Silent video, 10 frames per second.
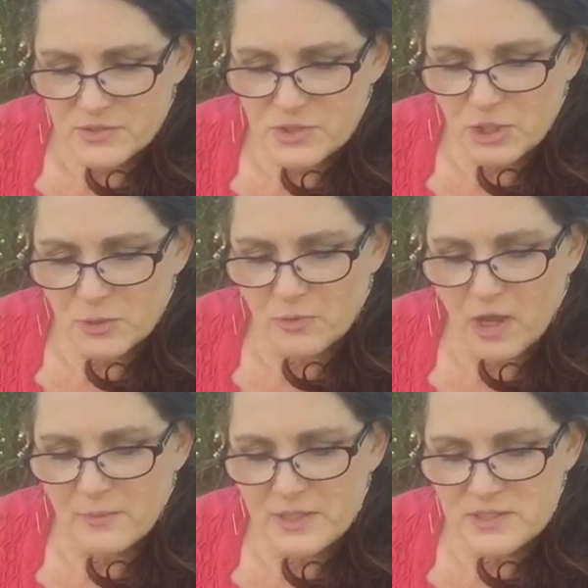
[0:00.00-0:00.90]
Do you
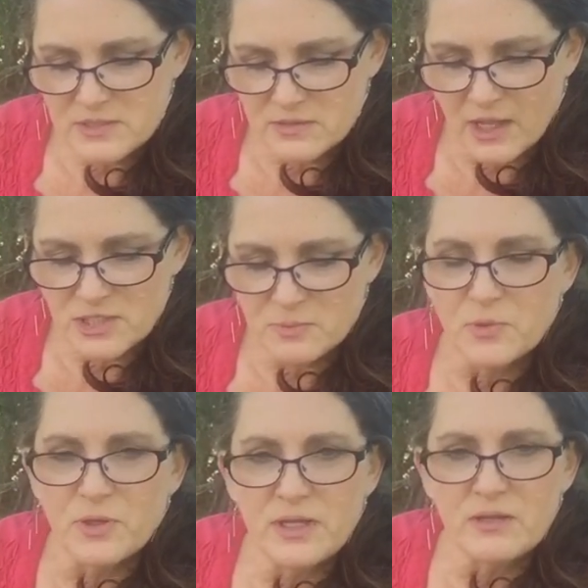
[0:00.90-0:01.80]
promise not to
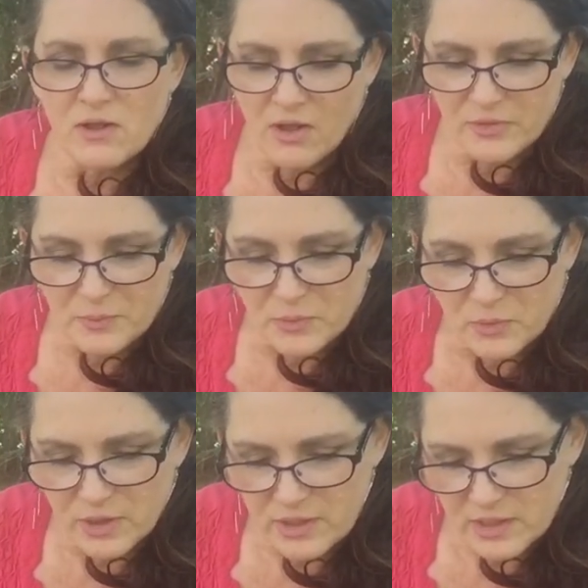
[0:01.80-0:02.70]
put it on the
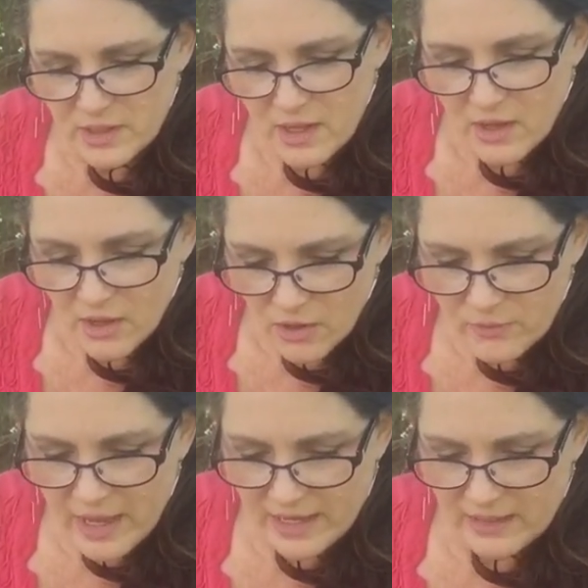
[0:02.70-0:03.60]
board?
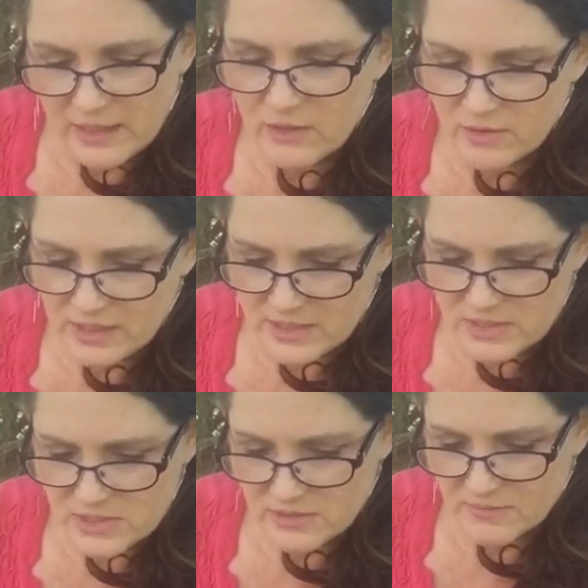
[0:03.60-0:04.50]
Okay, here it
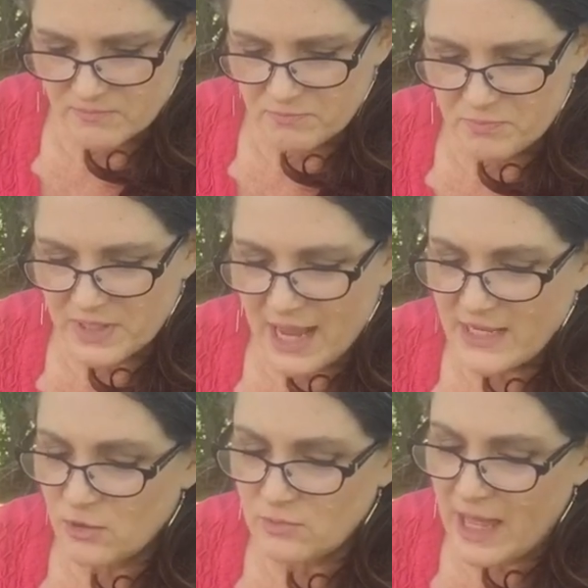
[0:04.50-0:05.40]
is. But I
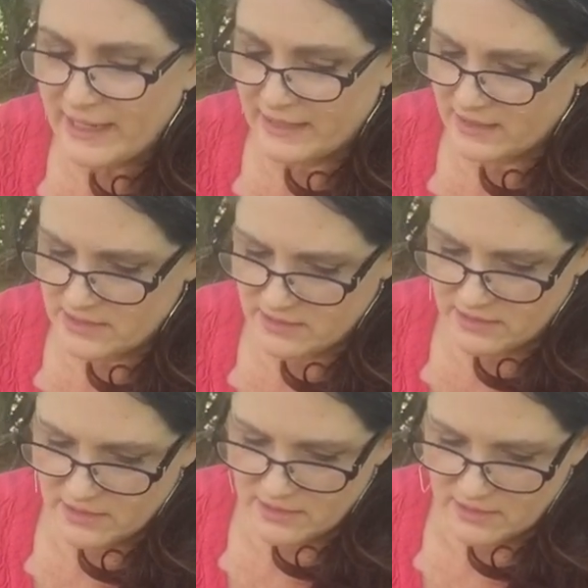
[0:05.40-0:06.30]
don't like it.
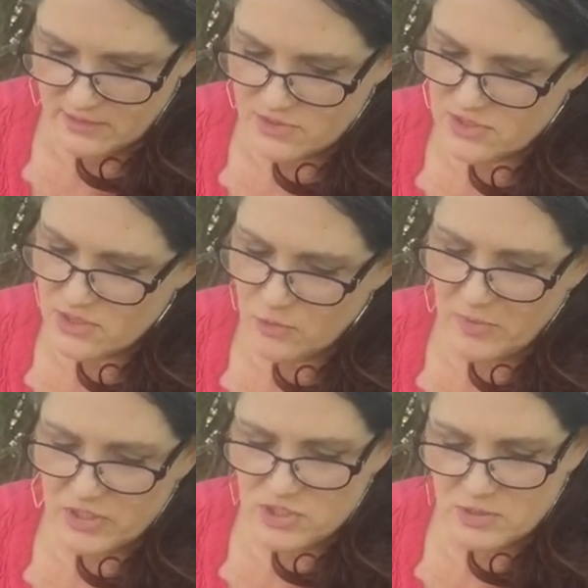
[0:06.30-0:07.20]
So
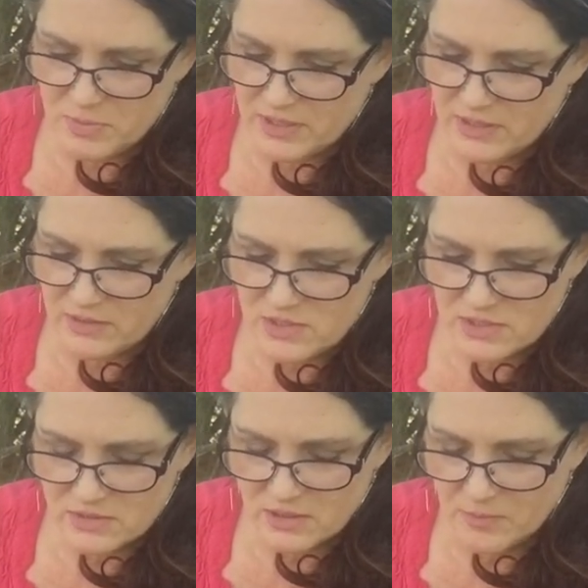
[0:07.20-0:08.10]
much
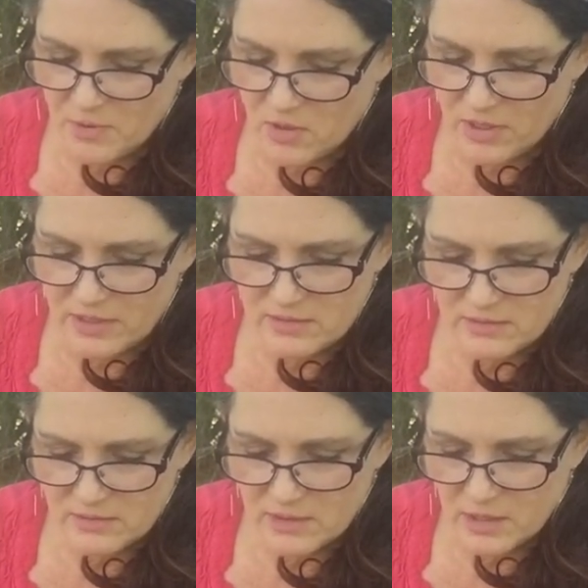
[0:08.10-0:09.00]
depends upon
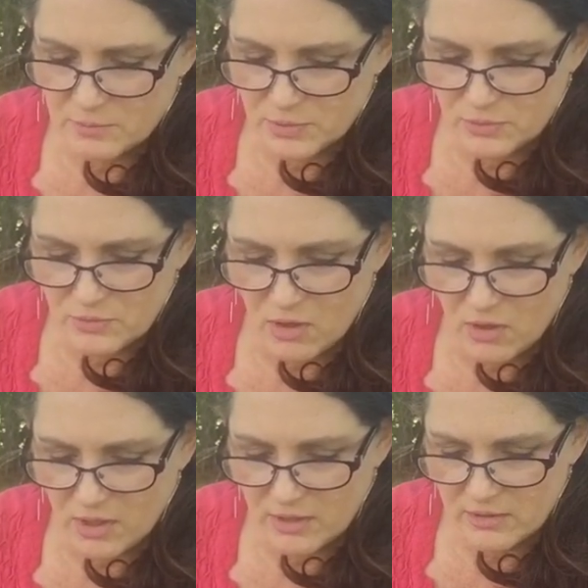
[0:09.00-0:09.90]
a blue
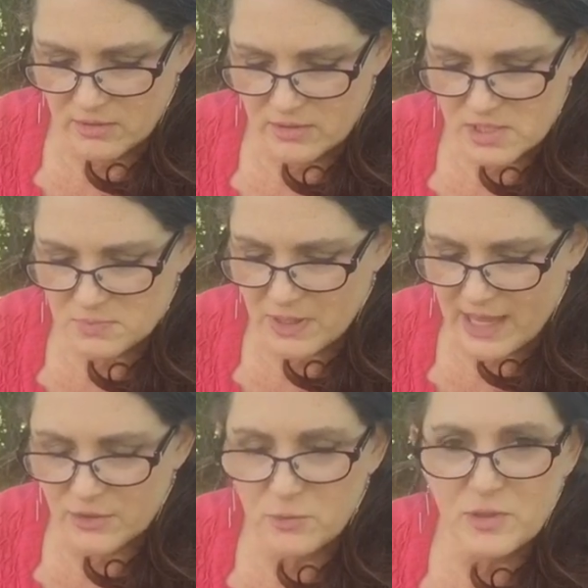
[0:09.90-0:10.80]
car
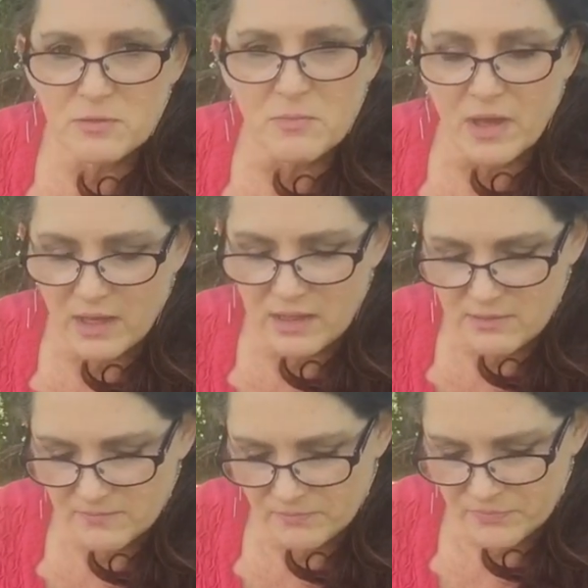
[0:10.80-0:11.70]
splattered with mud
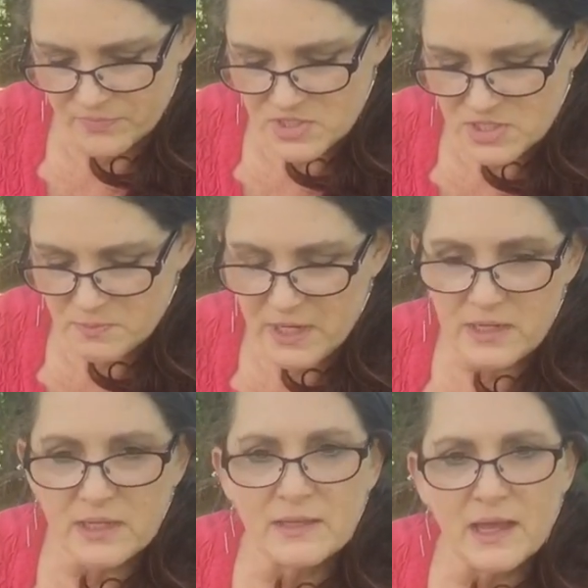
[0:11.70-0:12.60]

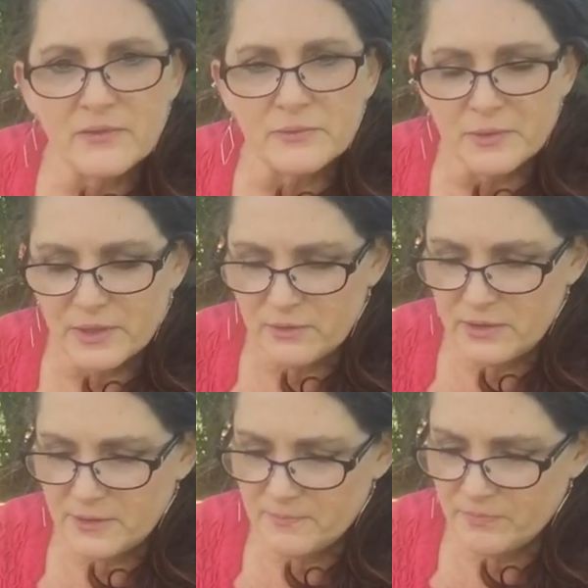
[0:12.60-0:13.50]
speeding down the
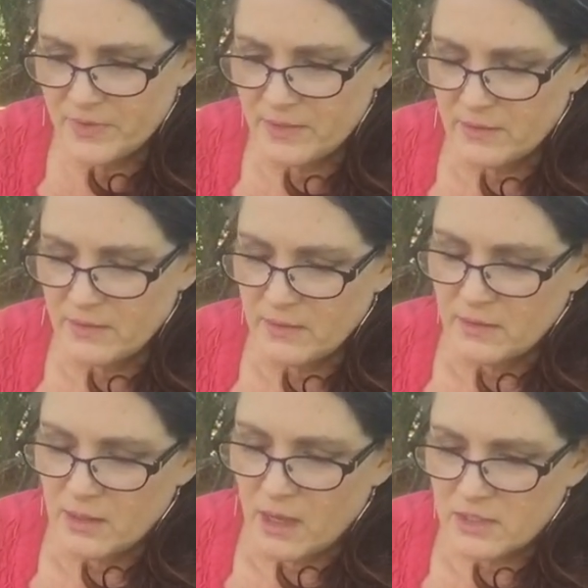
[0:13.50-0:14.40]
road.
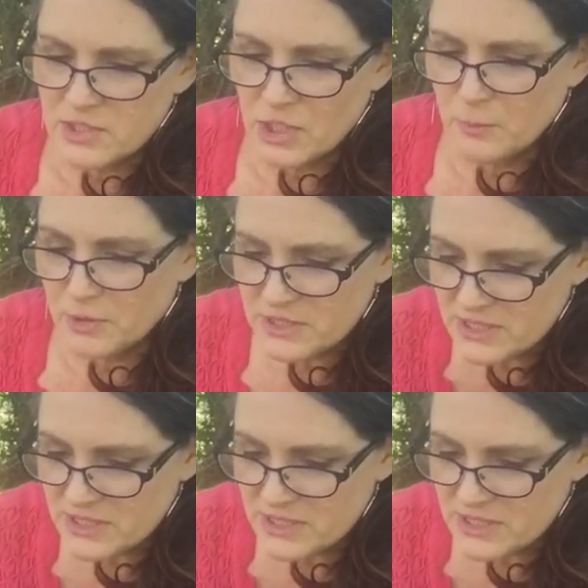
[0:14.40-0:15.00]
October